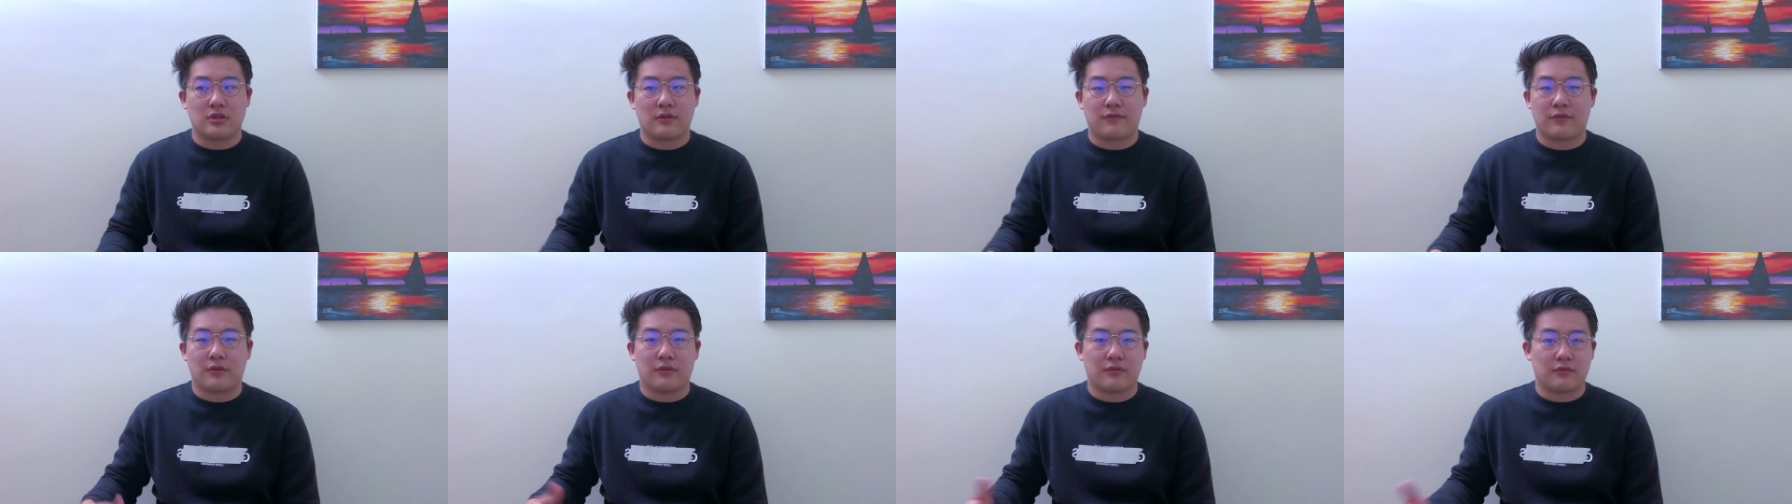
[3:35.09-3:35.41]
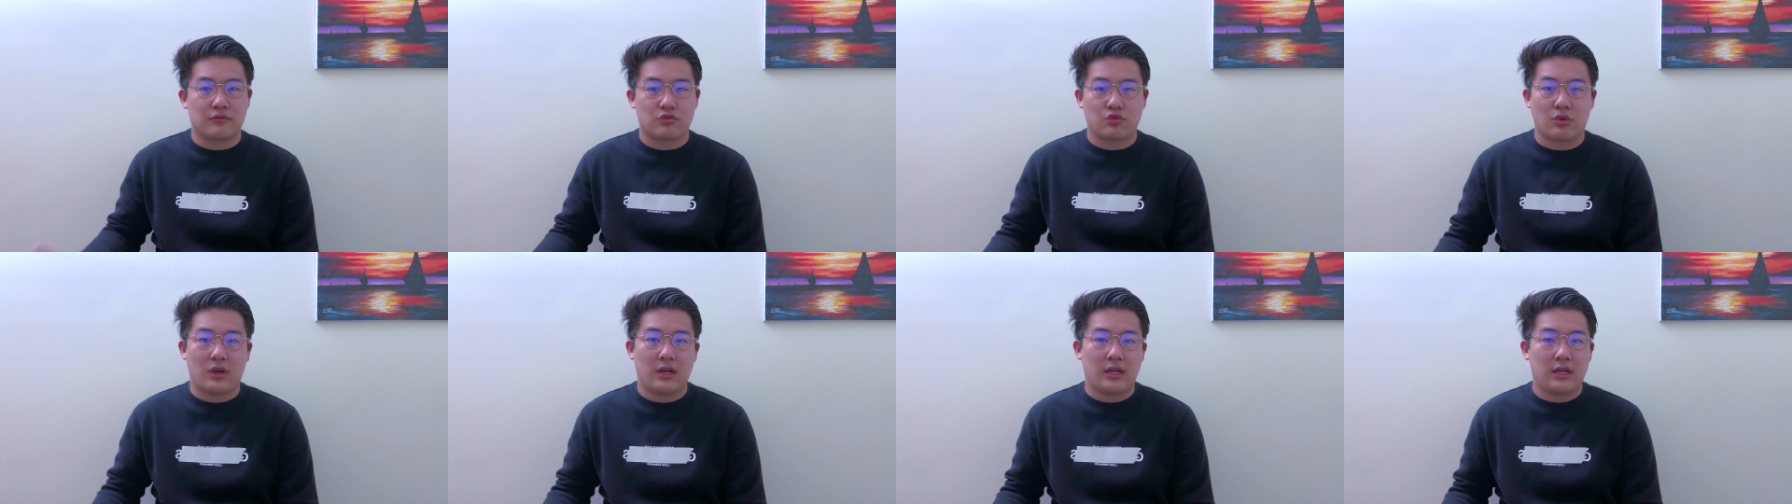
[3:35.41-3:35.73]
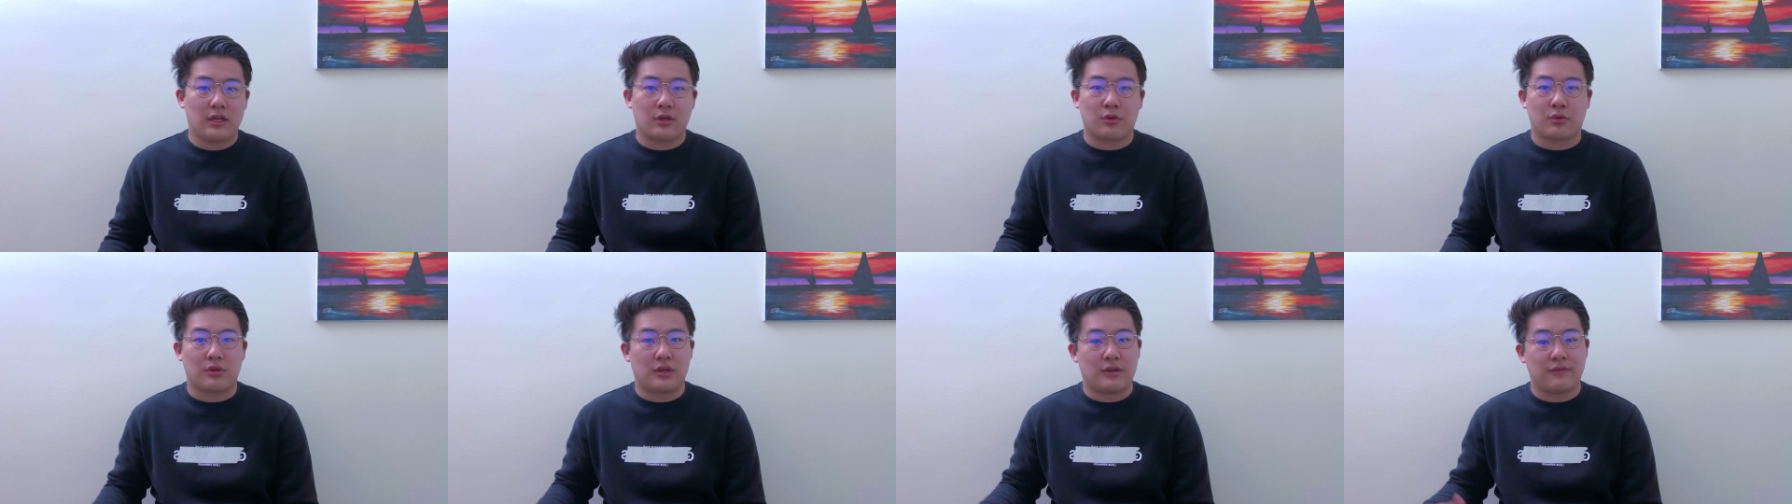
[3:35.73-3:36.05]
of your
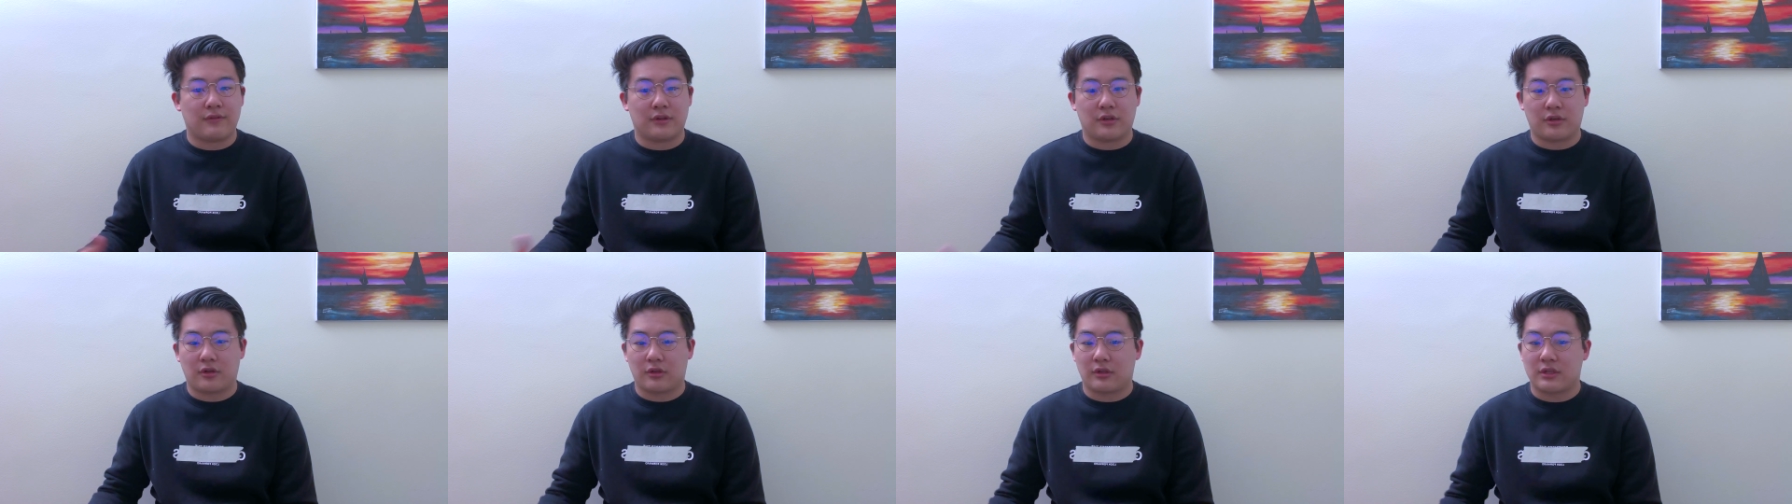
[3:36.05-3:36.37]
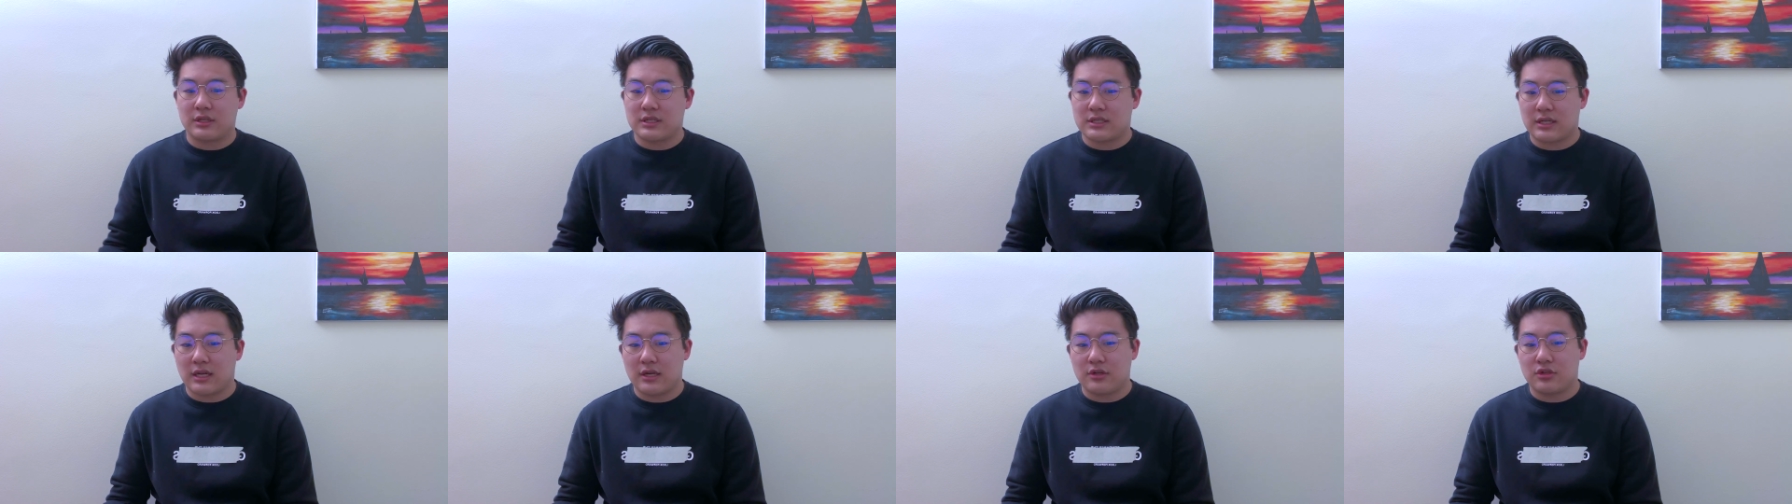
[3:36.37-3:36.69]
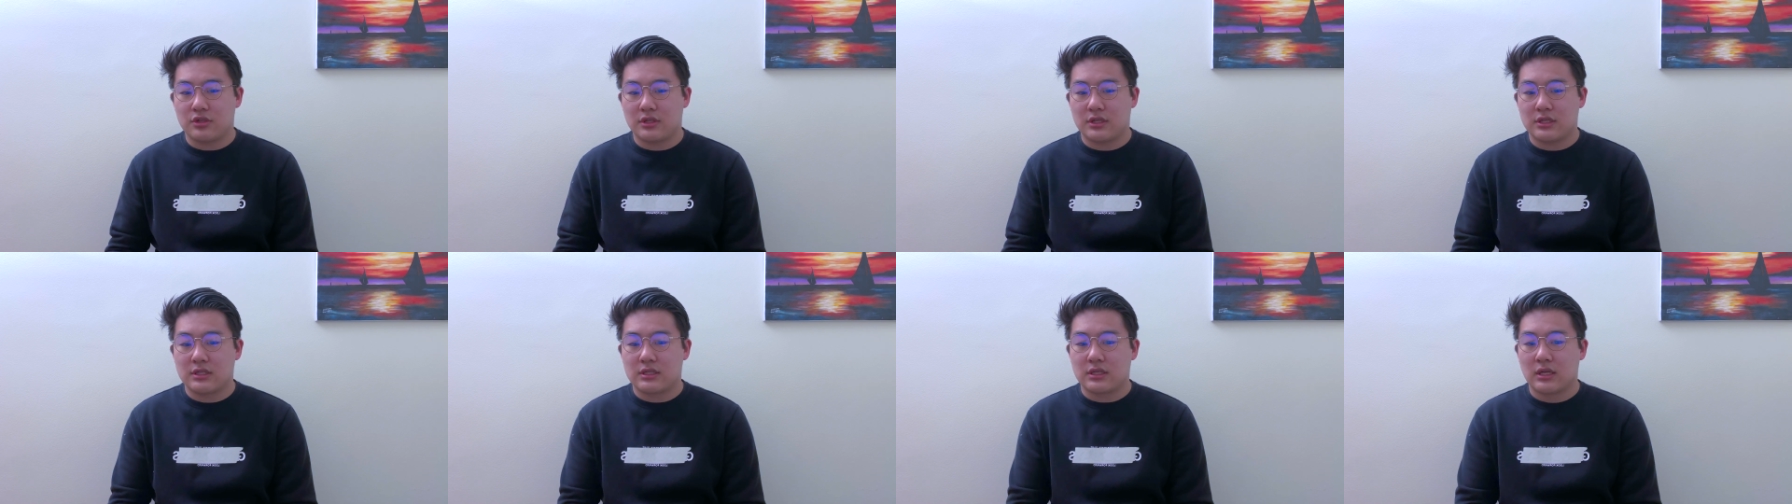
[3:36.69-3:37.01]
training or even early
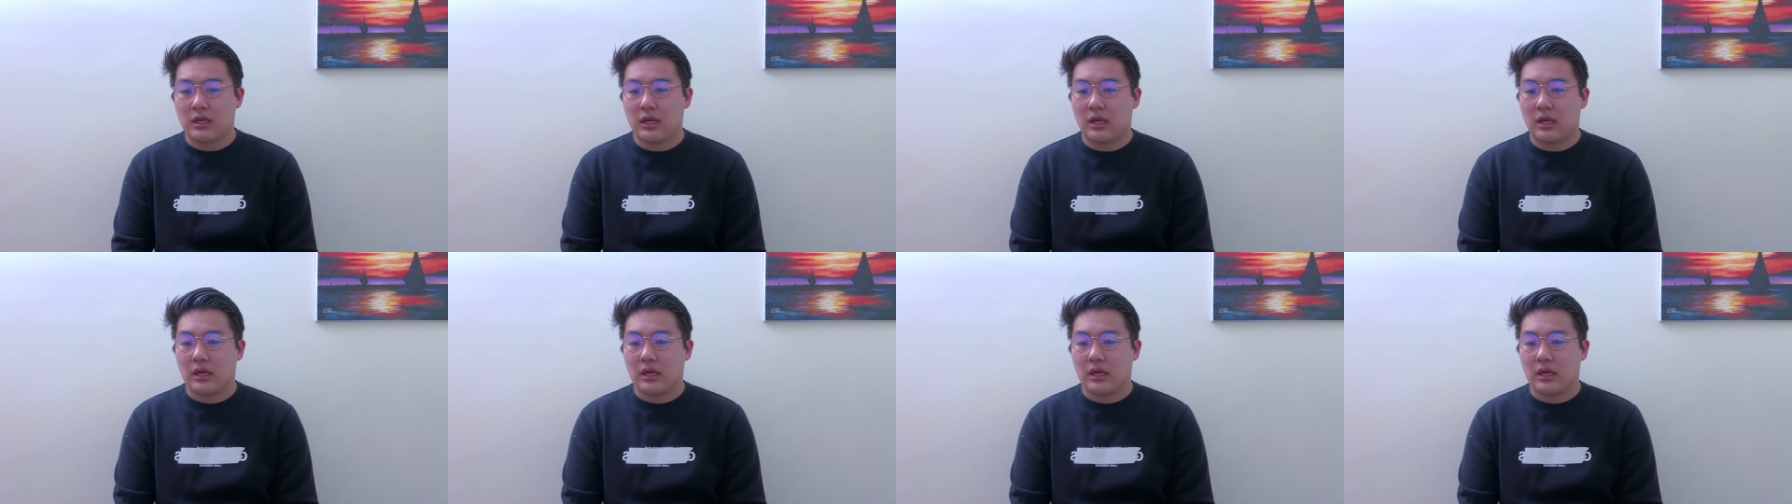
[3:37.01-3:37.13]
stages,